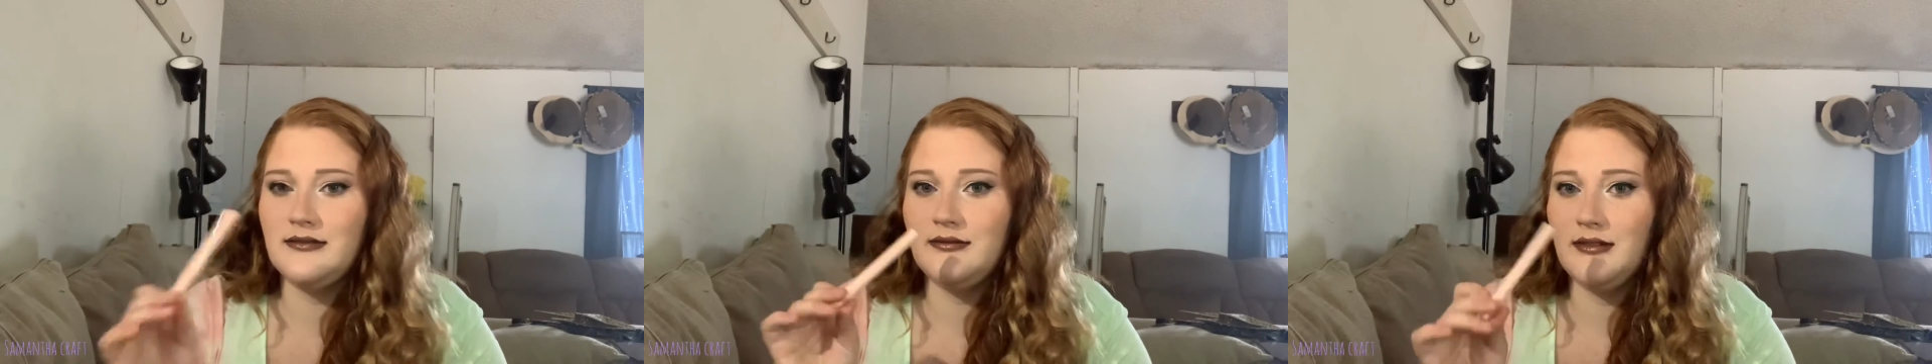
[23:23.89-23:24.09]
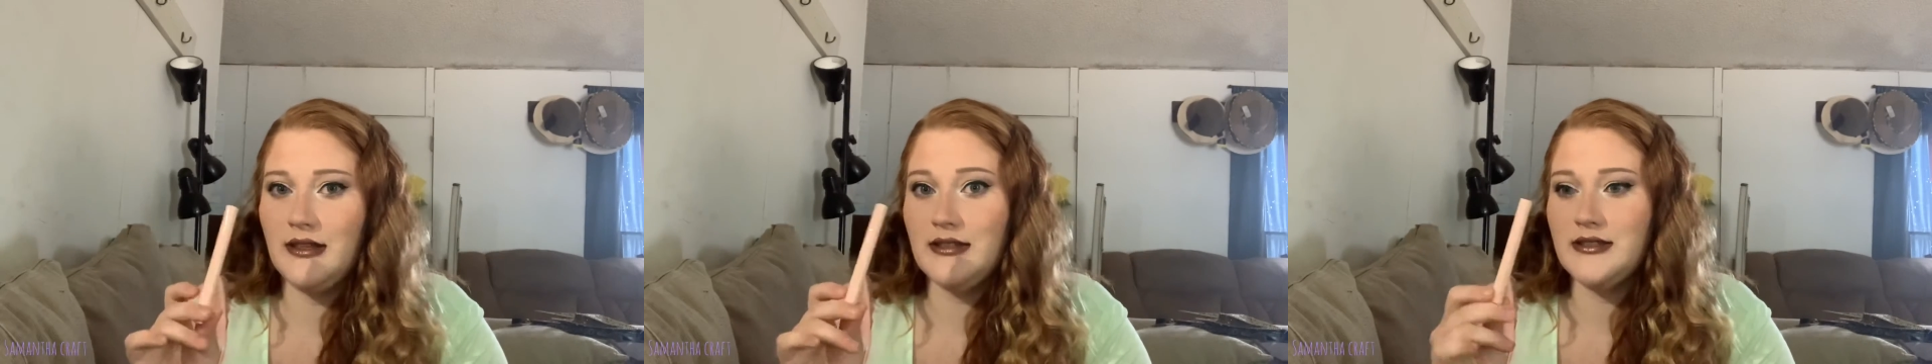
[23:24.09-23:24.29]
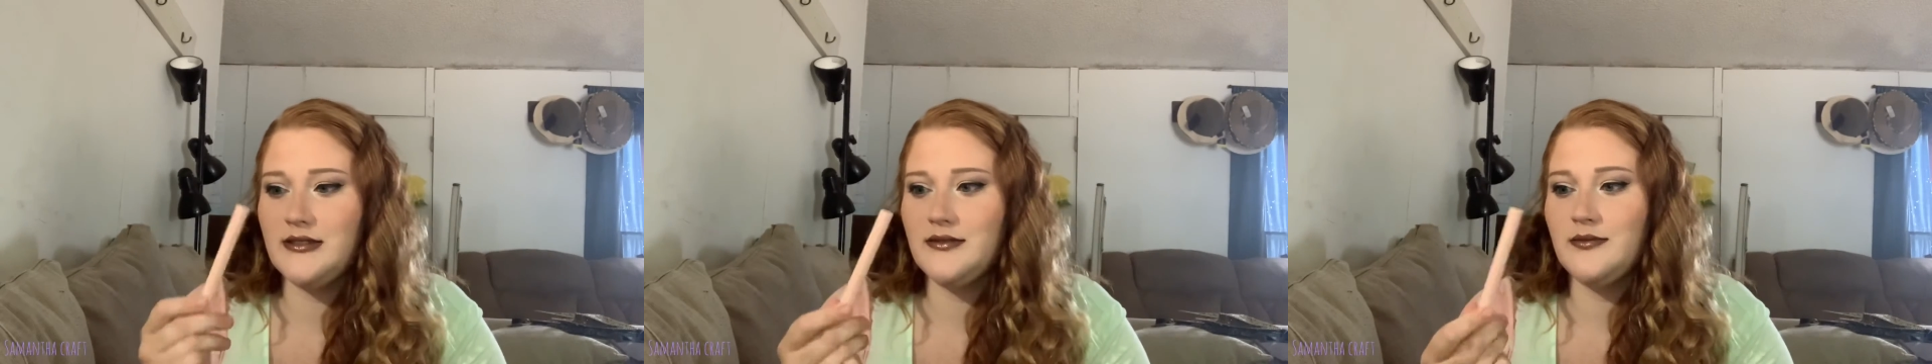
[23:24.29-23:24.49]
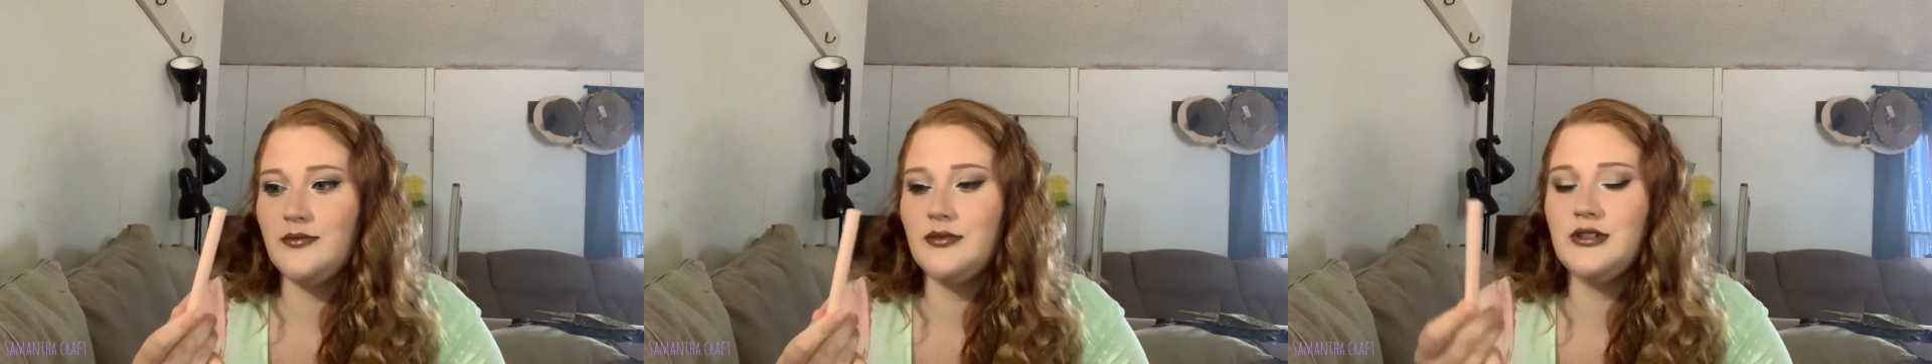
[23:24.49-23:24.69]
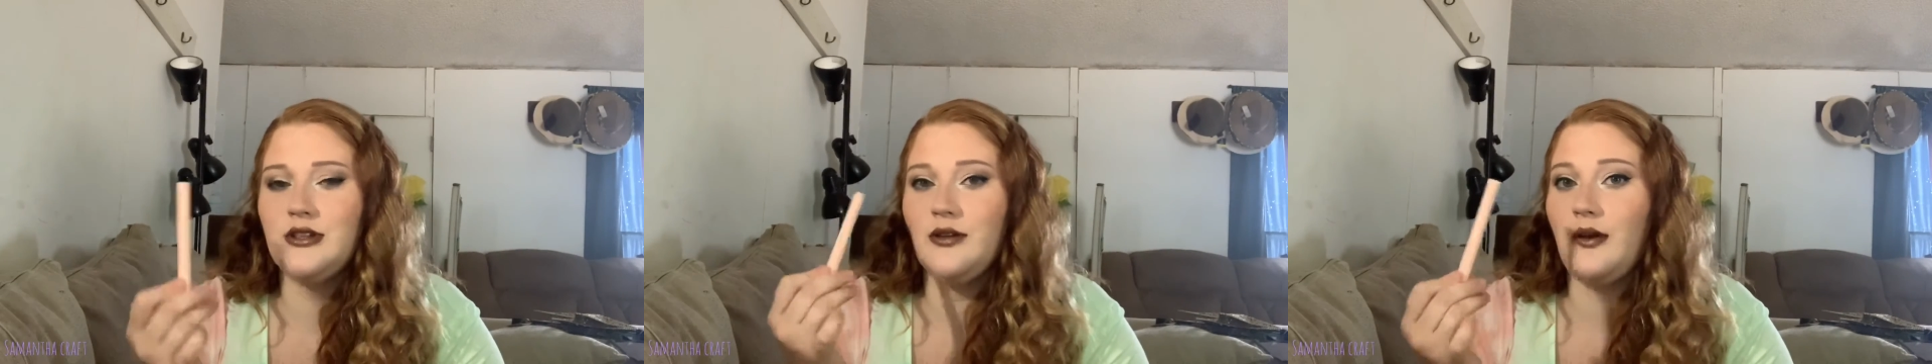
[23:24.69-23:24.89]
this,
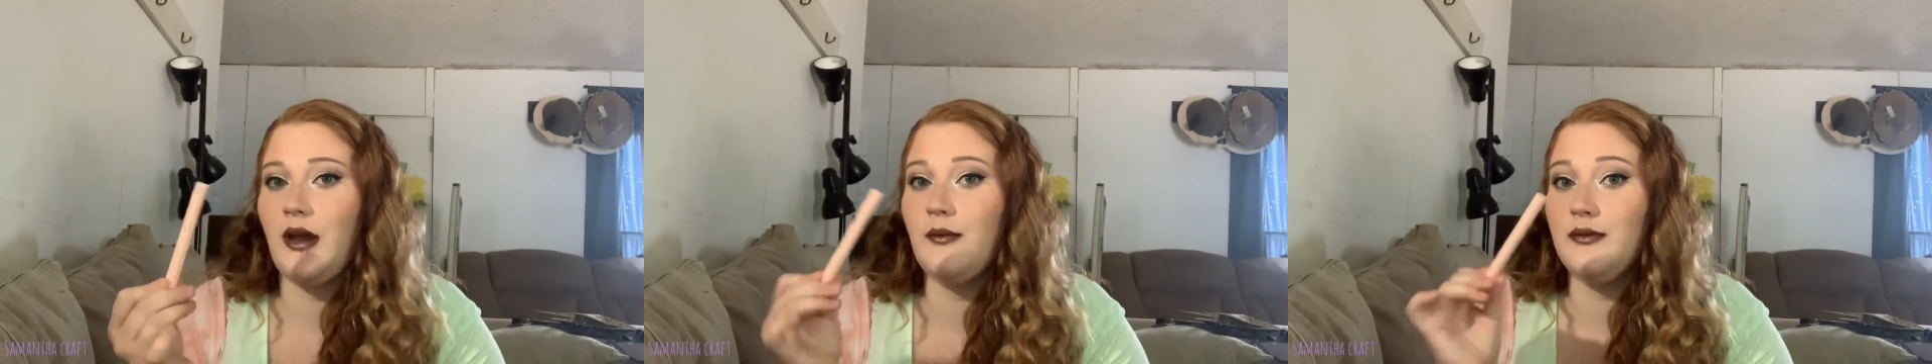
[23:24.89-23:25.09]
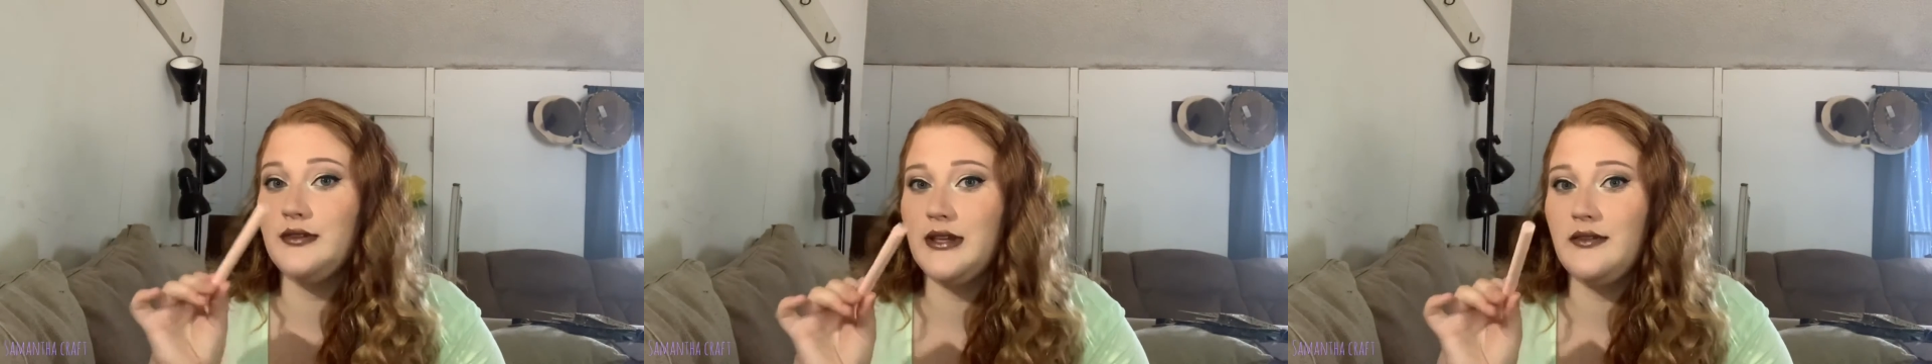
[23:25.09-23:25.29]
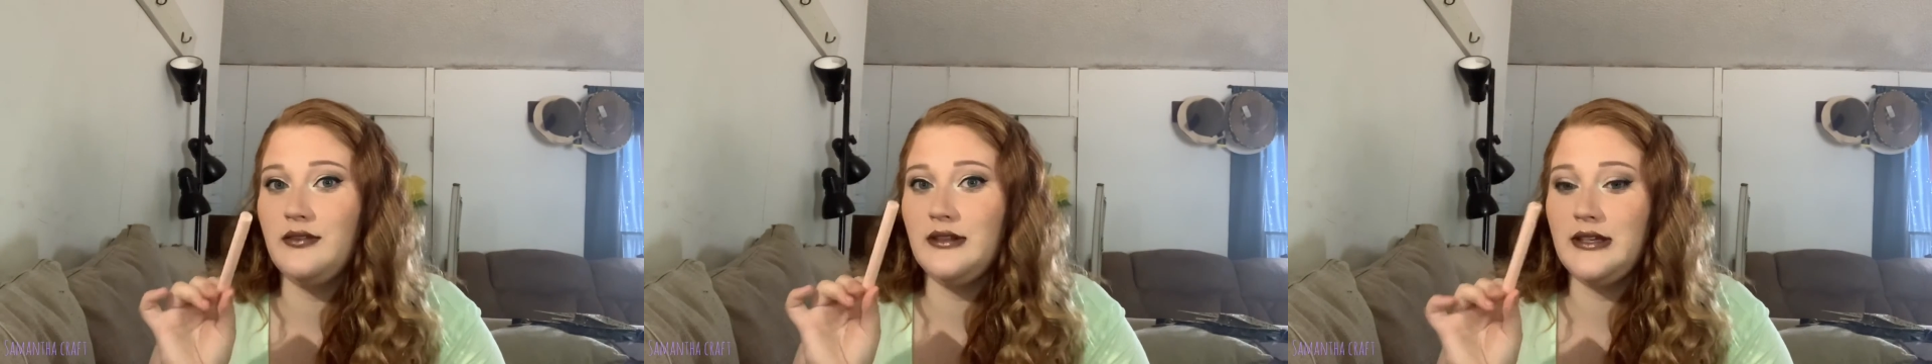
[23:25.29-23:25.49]
so I will definitely